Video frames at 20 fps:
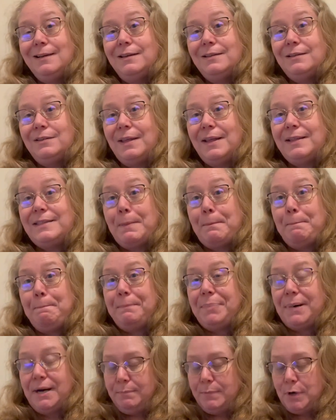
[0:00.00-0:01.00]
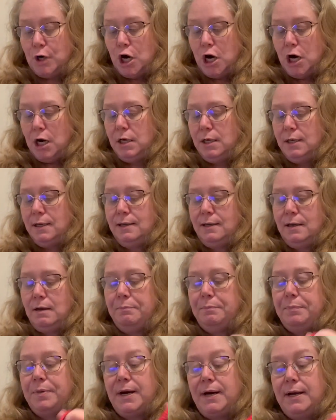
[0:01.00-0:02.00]
So that's a bummer,
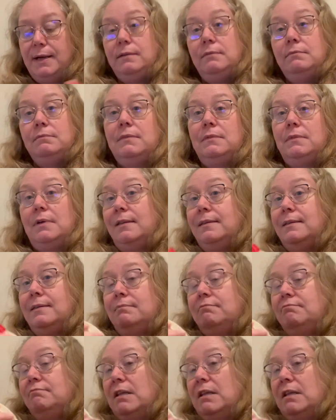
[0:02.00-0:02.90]
but on the